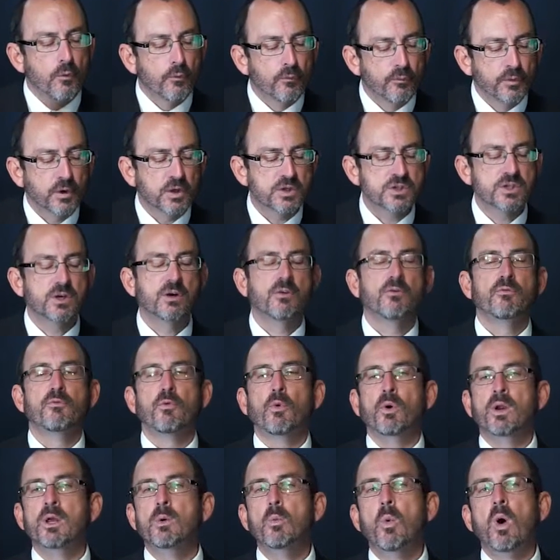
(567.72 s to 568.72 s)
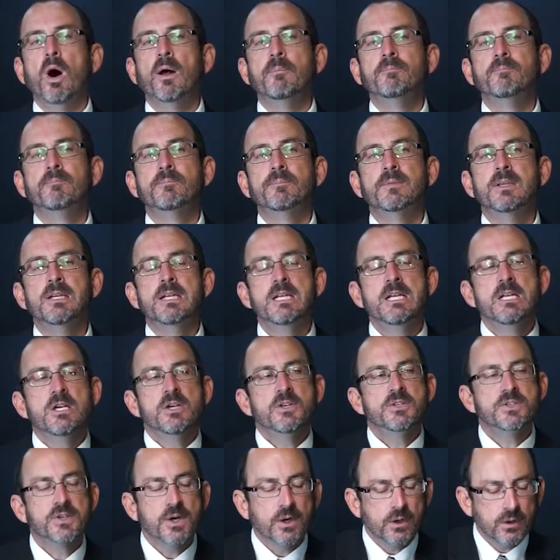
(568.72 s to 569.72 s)
Verse 41.
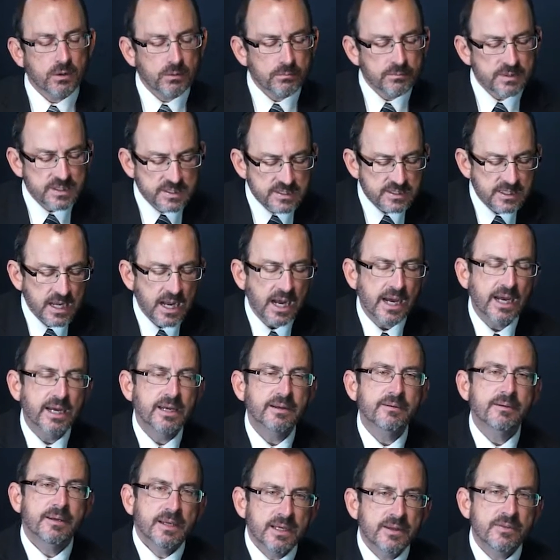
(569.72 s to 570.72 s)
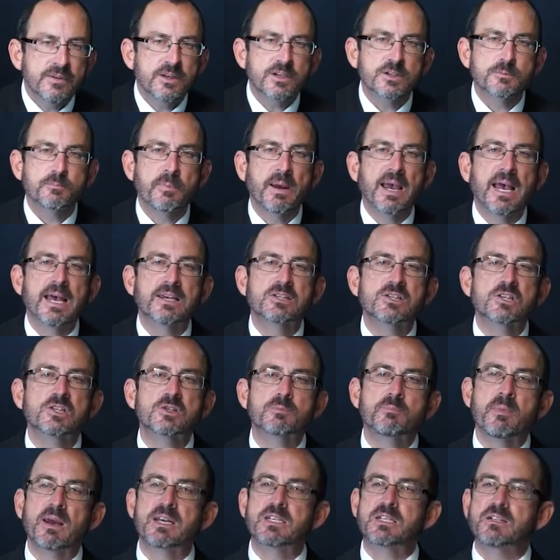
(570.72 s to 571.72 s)
So Messiah in this
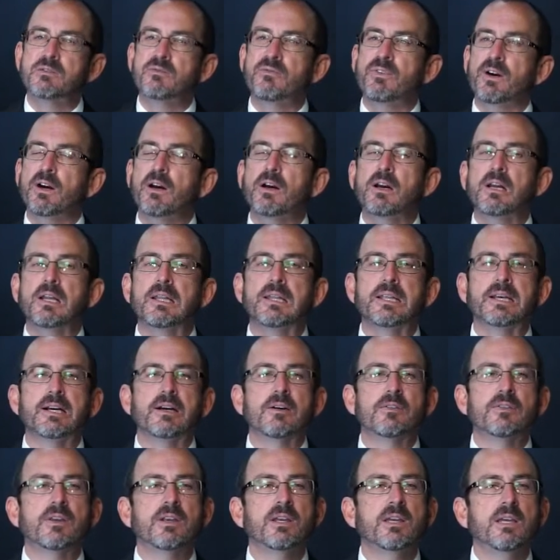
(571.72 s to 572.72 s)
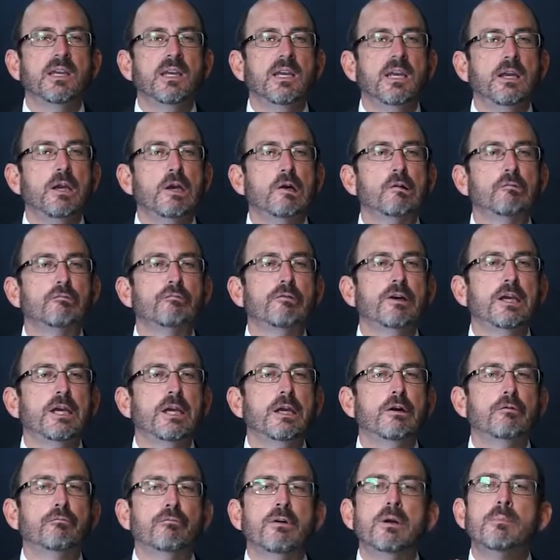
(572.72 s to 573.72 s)
passage makes it very clear that he
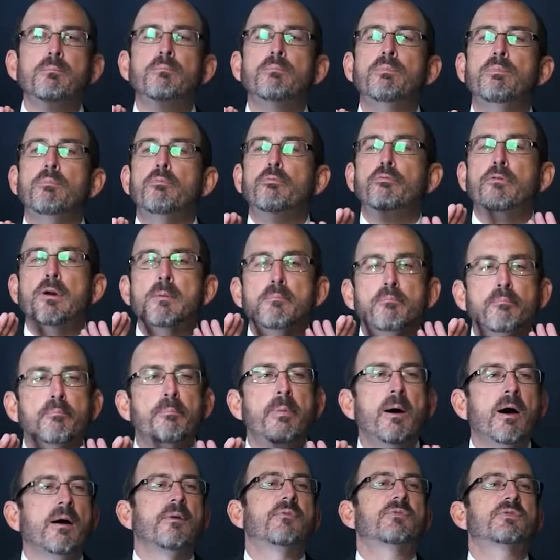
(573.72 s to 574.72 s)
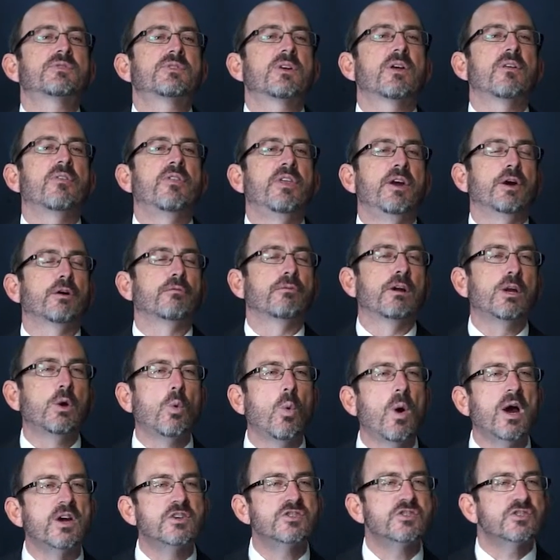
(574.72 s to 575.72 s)
re, re, rebuffs their
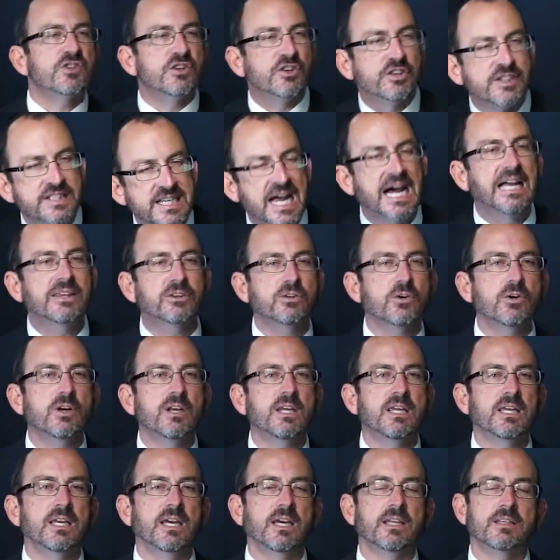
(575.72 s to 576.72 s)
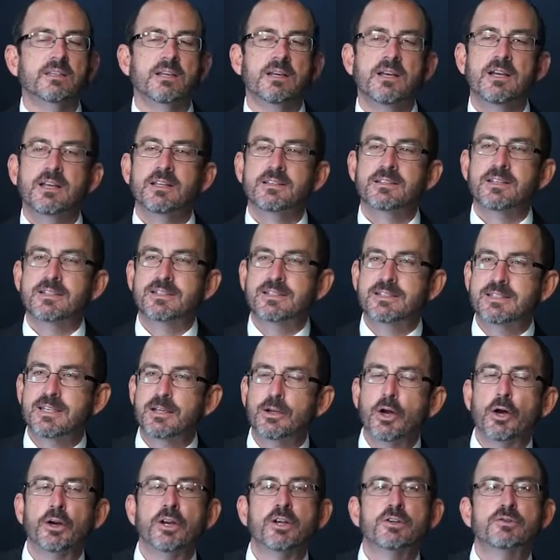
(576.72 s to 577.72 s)
requests. They're not going to get to
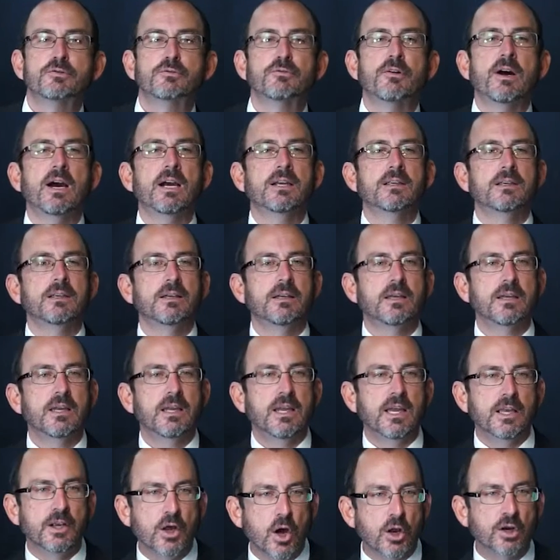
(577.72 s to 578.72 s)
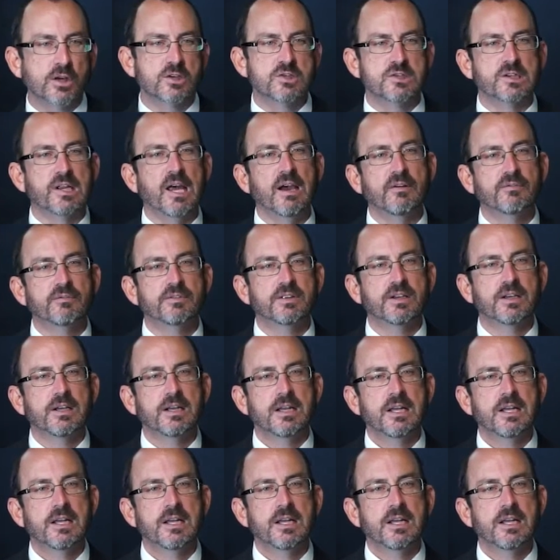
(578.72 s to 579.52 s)
sit on his right and on his left.